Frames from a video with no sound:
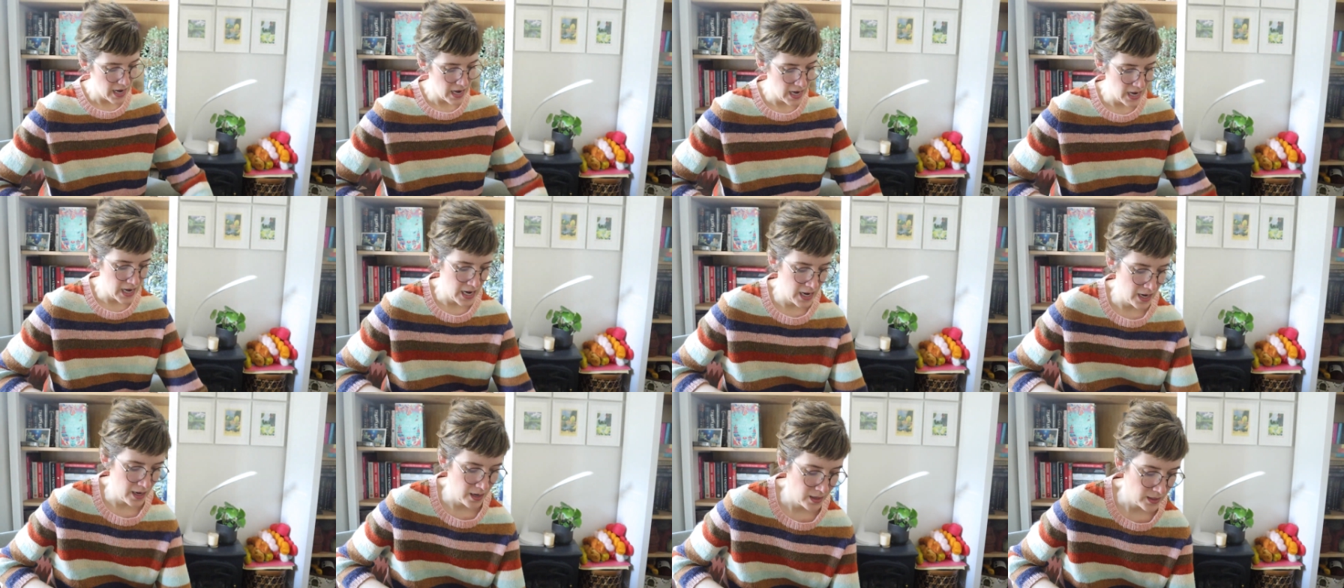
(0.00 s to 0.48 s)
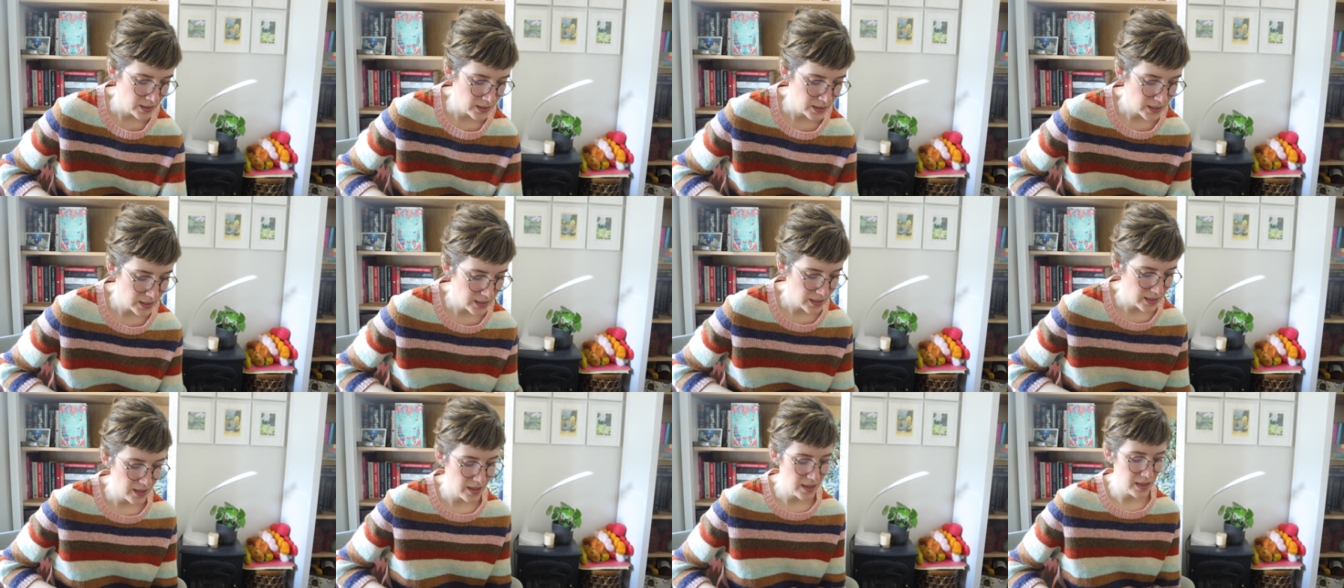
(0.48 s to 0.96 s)

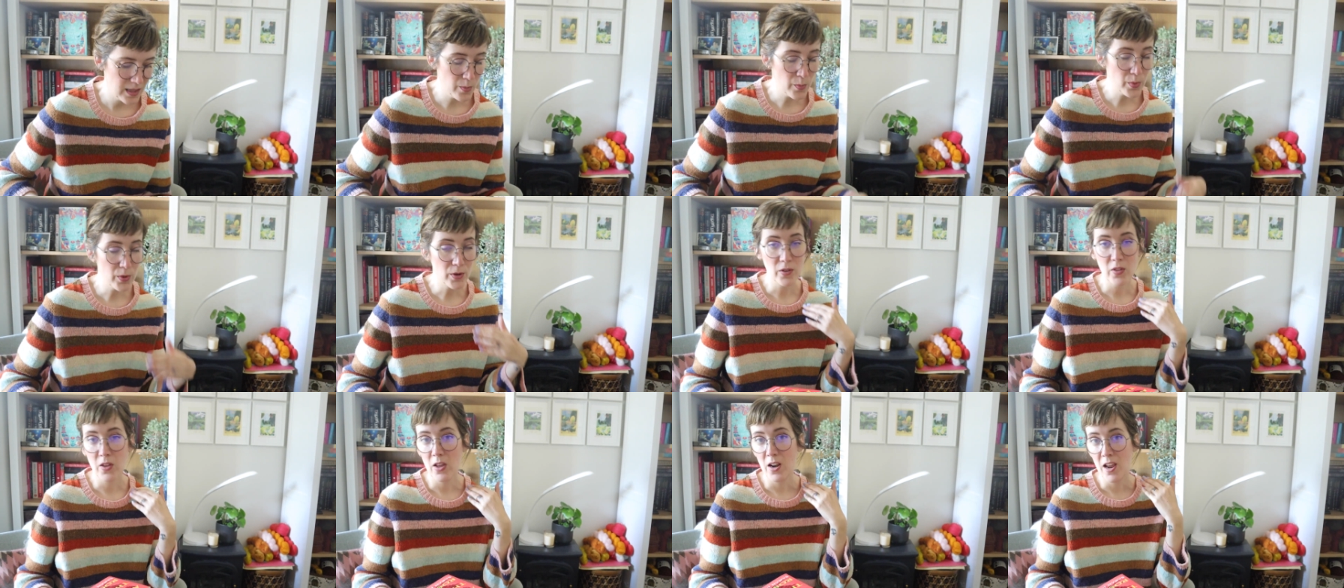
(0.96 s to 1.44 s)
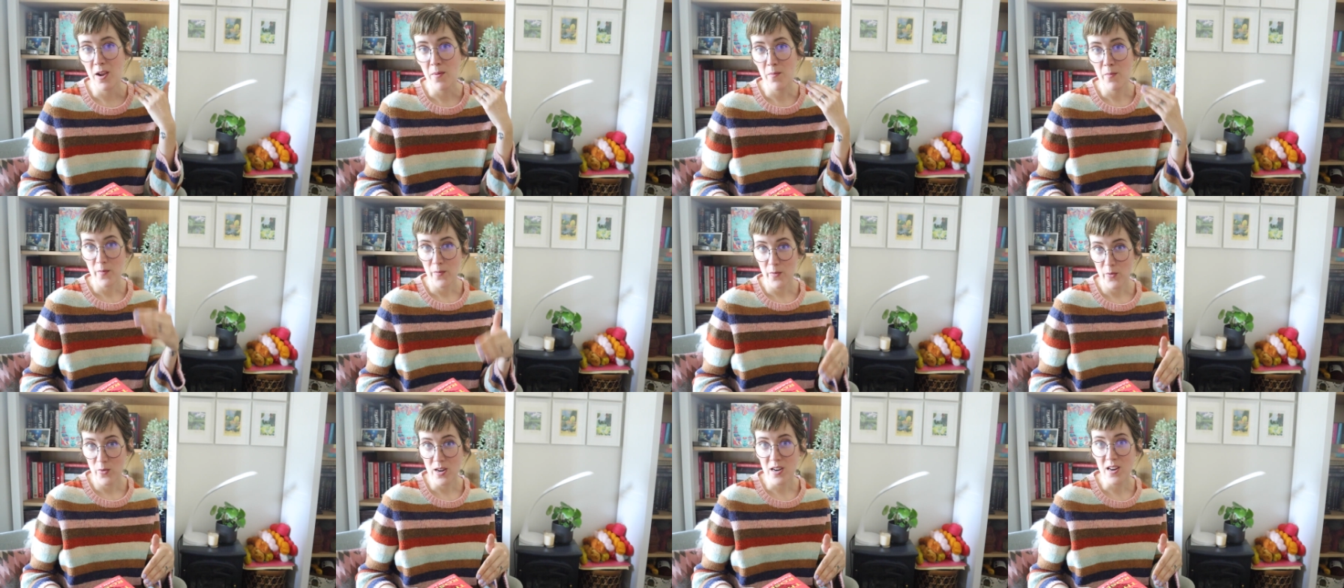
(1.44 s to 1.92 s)
And the book that
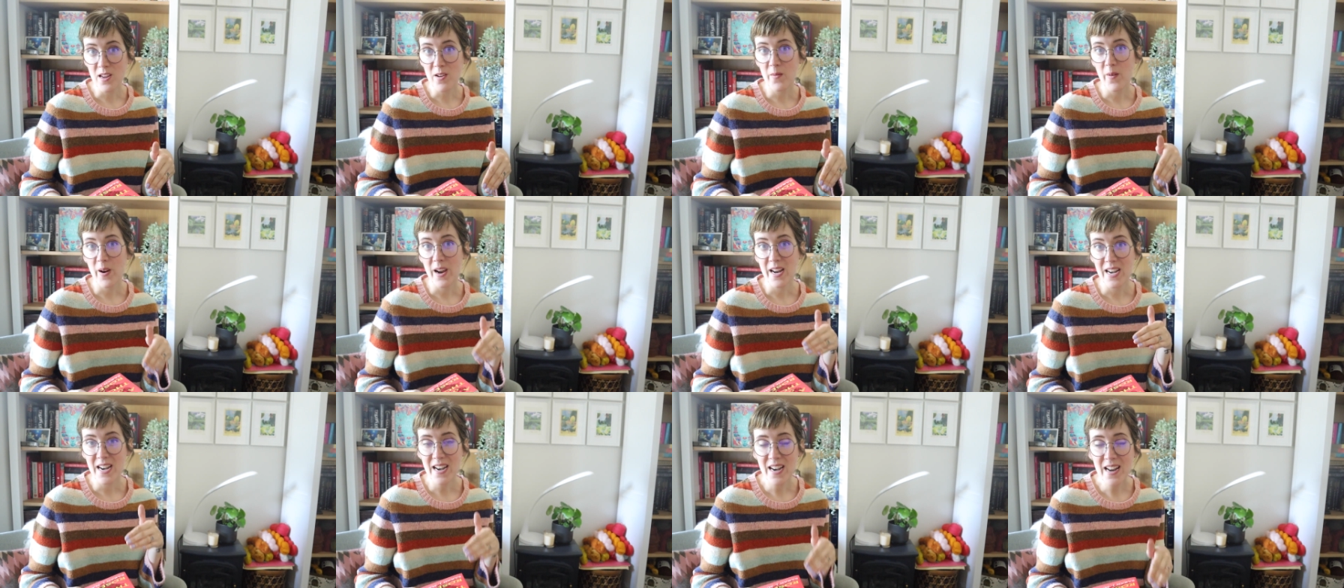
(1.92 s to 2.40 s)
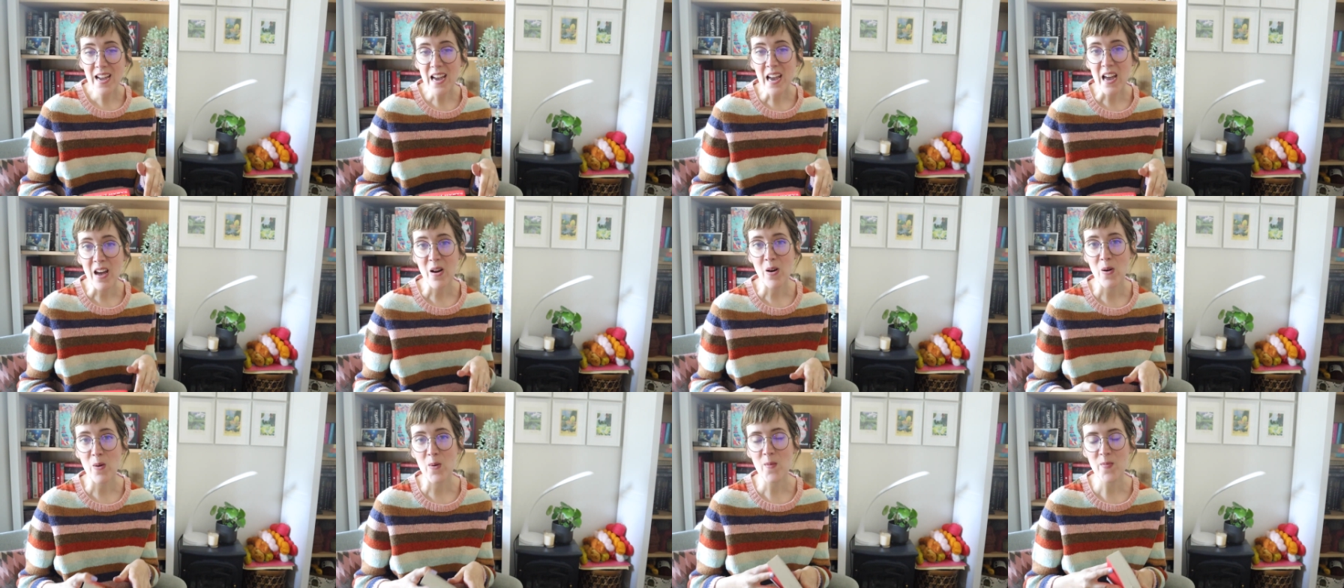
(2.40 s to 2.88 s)
I'm reading right
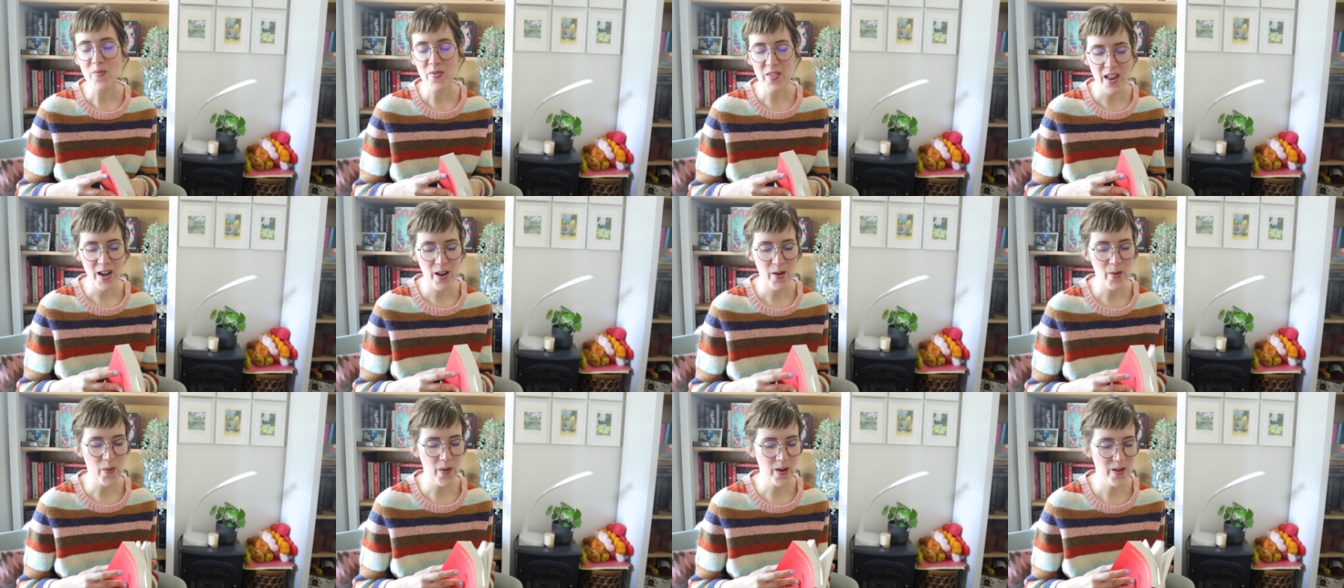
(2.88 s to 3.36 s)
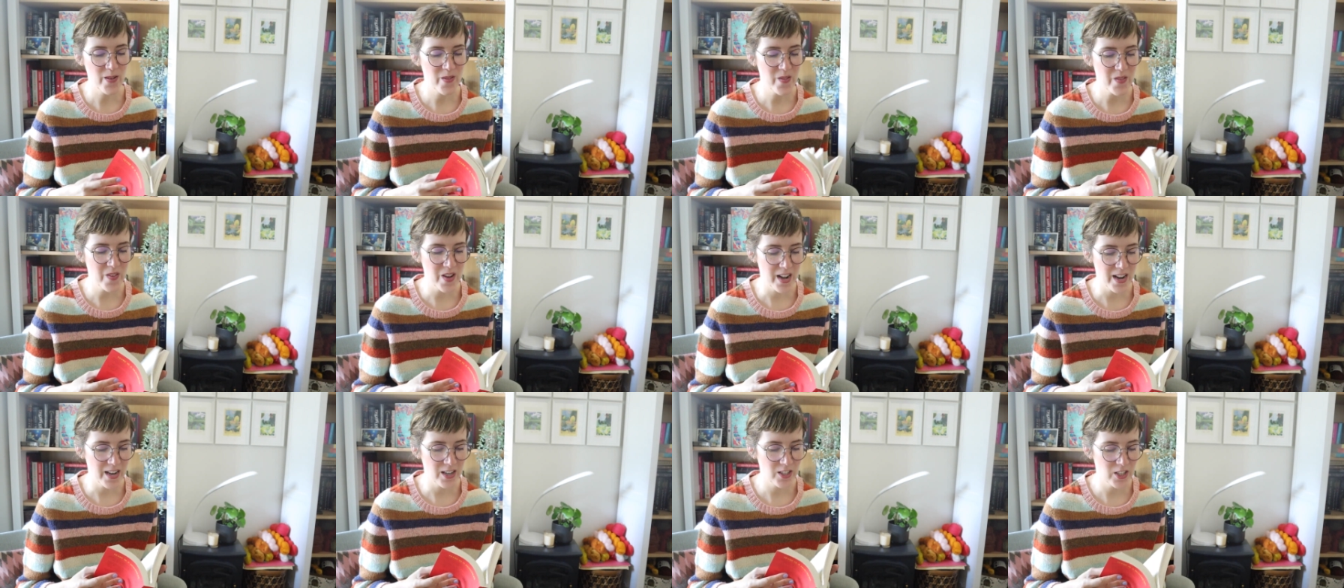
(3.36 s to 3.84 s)
now that I want to
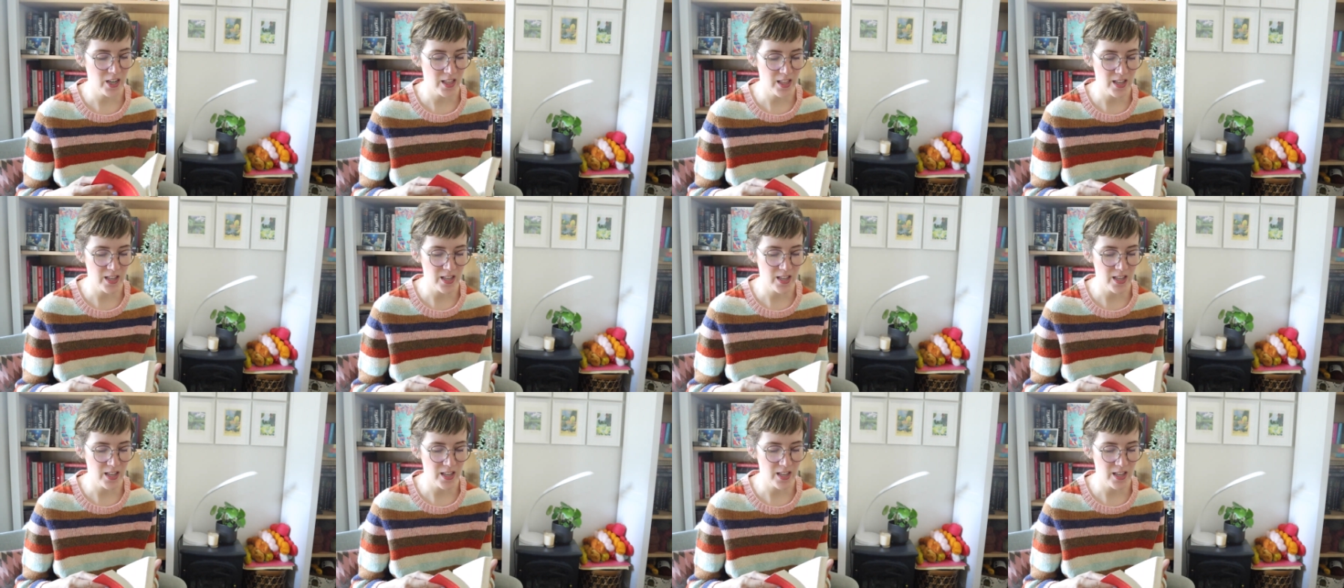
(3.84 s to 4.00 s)
finish,